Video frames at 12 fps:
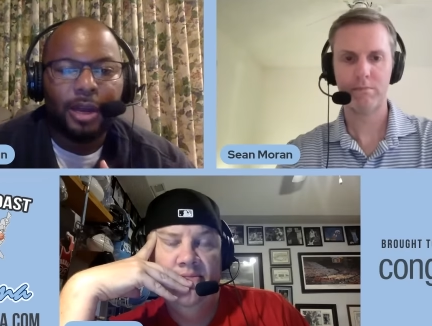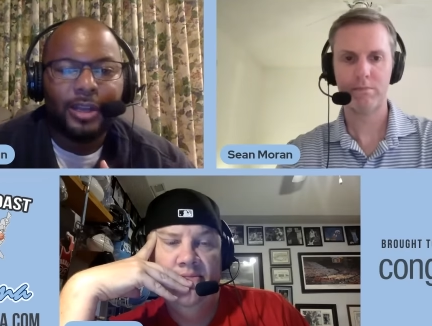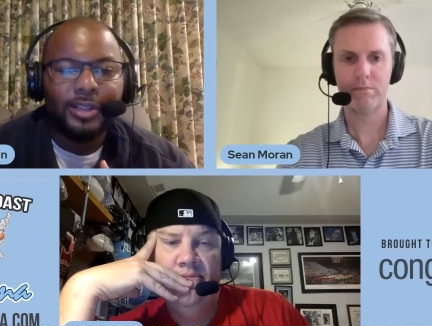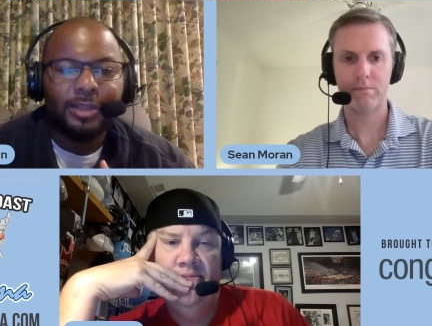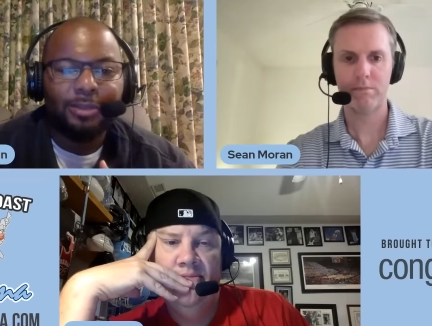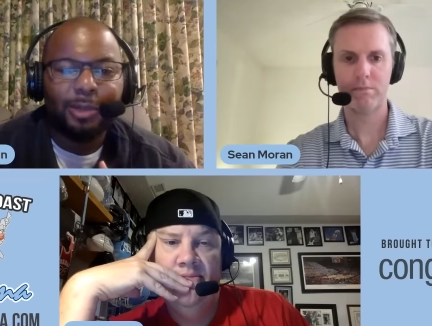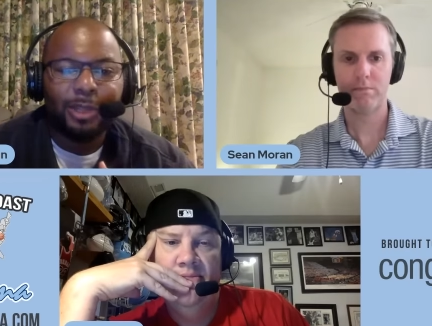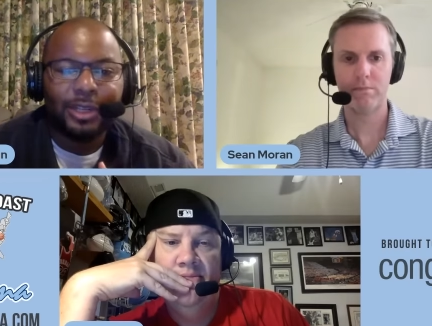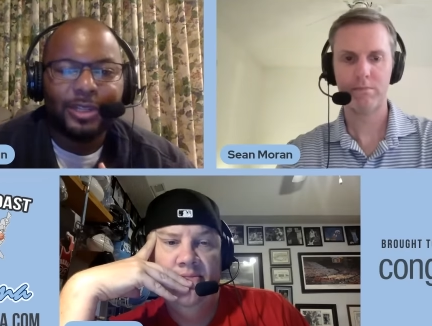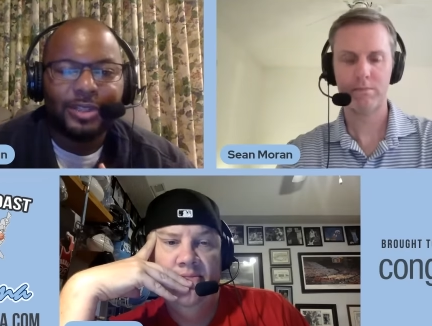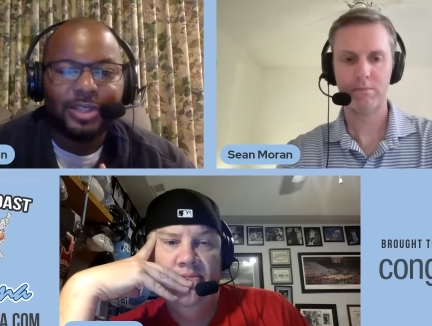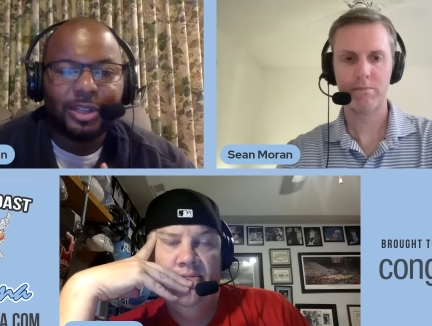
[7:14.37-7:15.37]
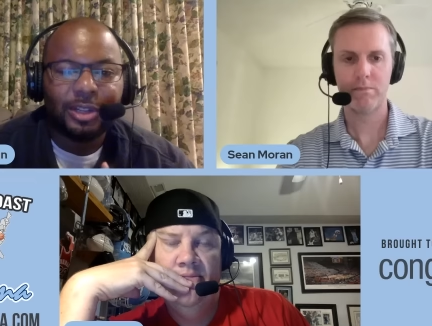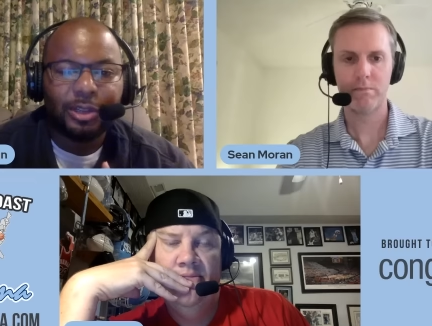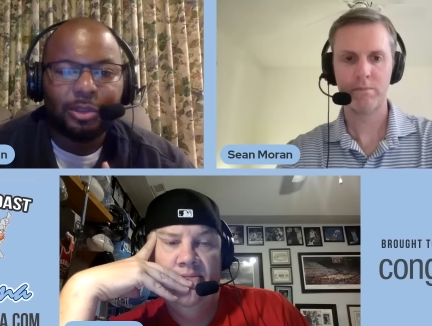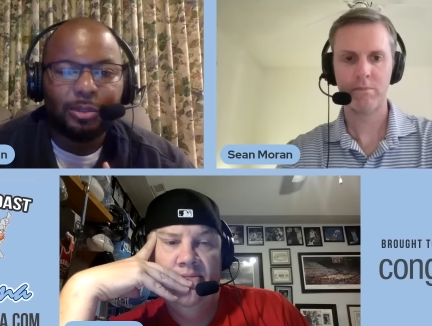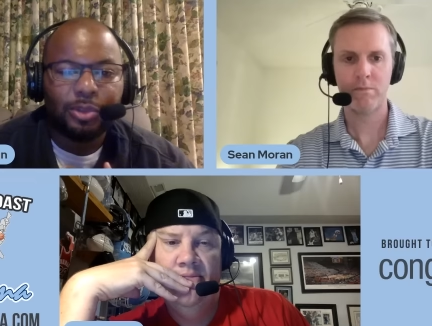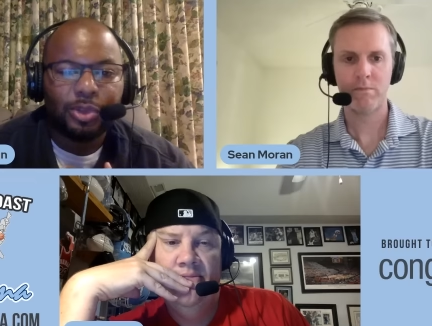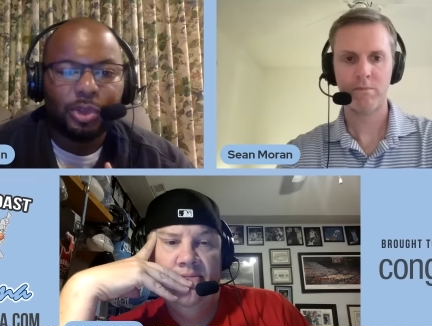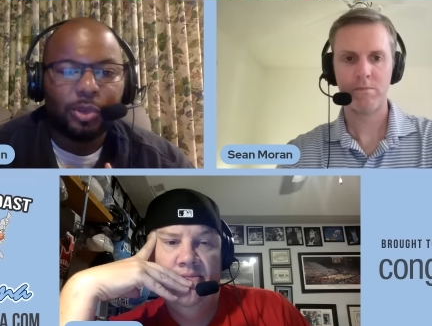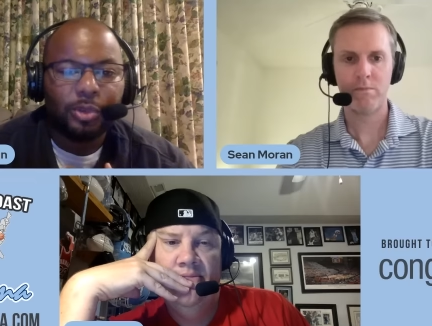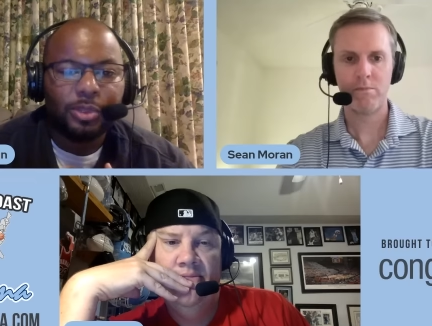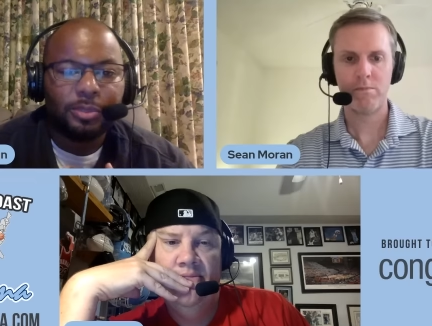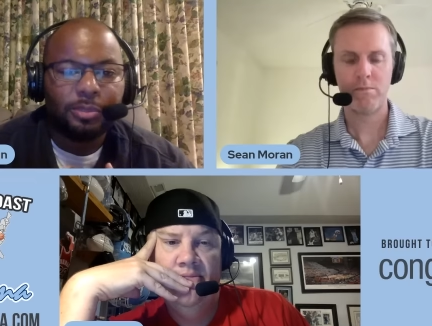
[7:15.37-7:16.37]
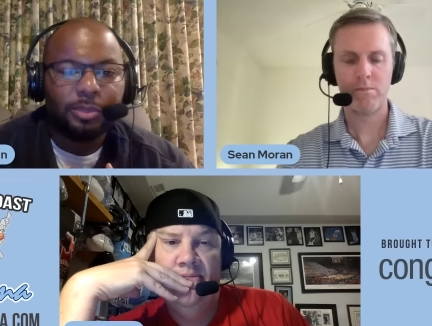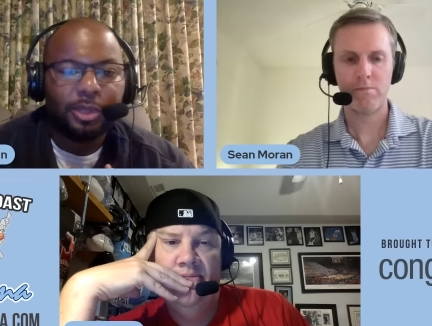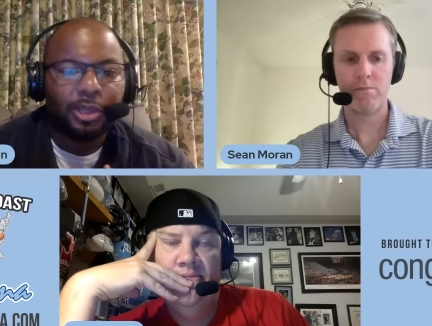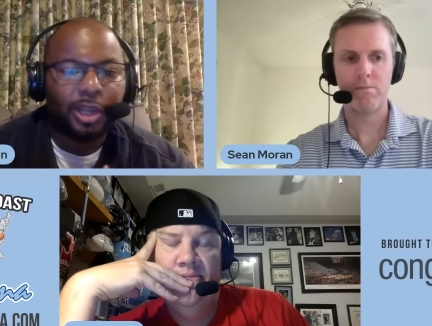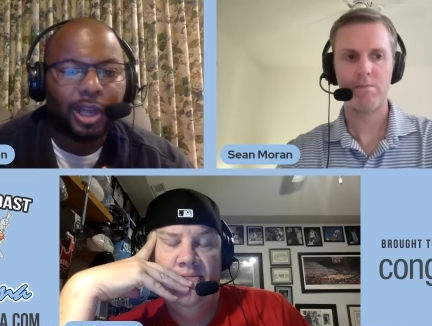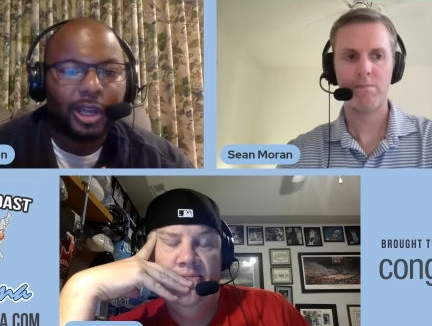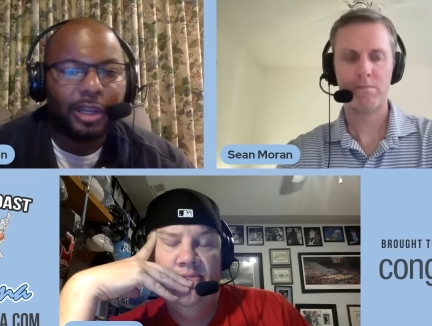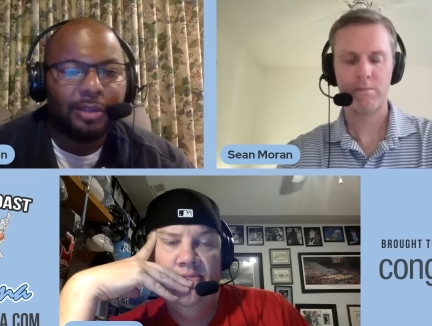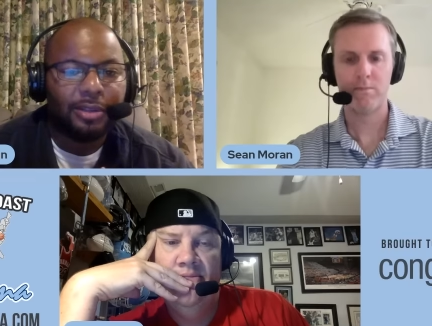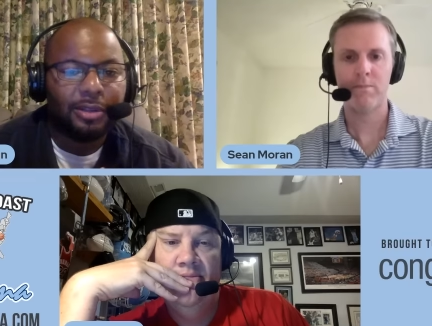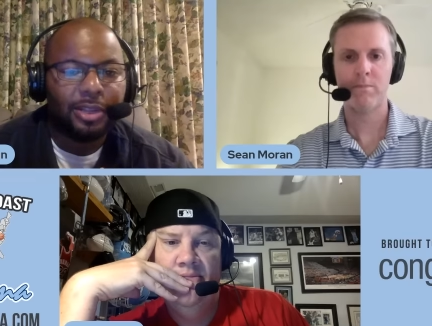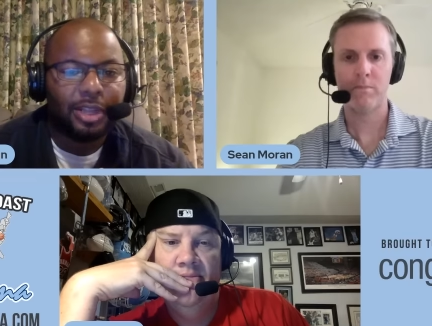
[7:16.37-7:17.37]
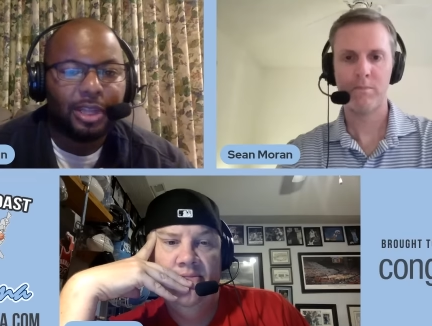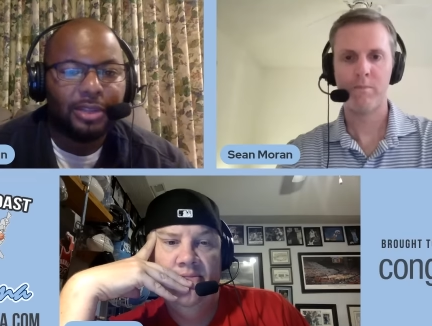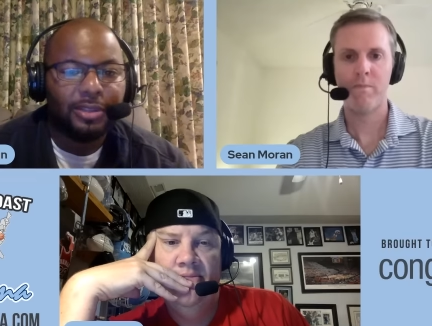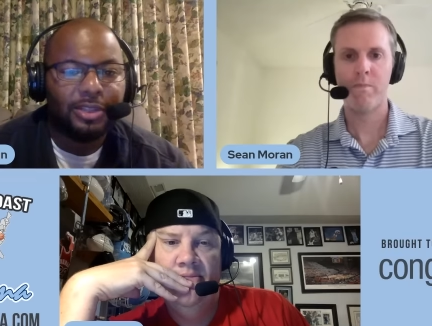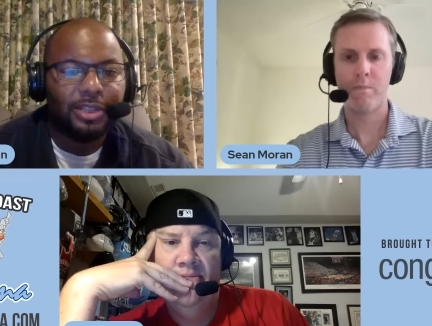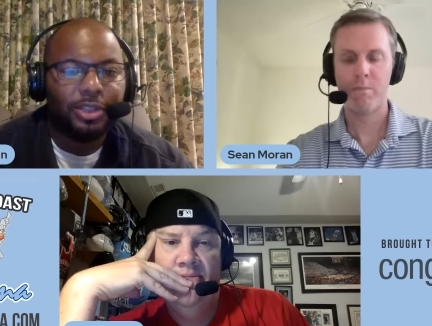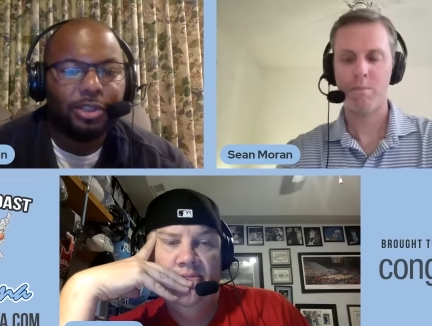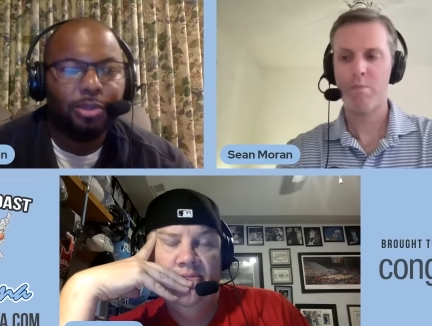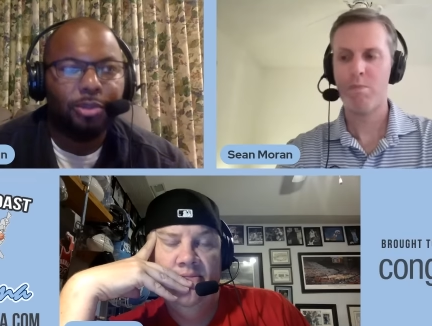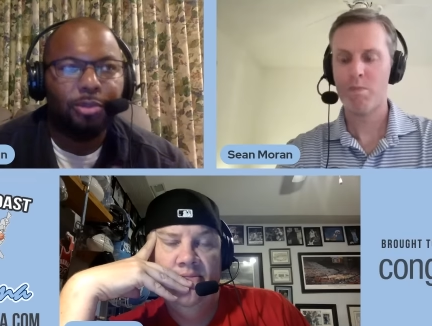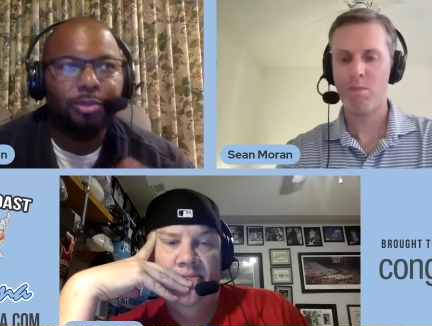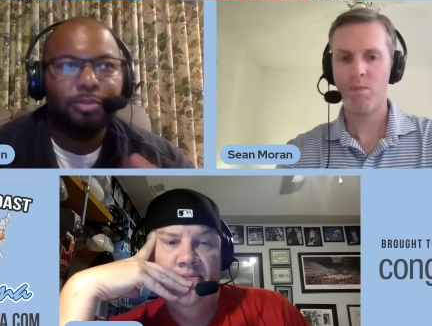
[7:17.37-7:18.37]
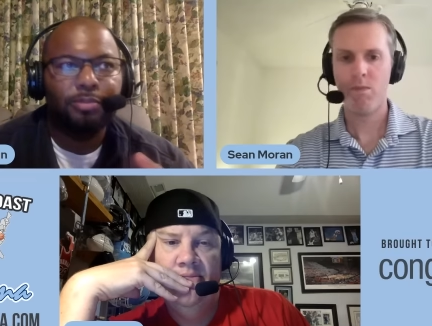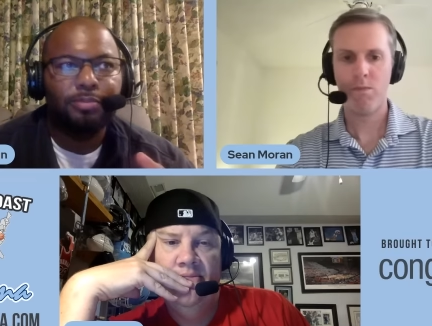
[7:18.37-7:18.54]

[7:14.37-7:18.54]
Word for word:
Speaker 1: isn't really necessarily the results, but like the things that you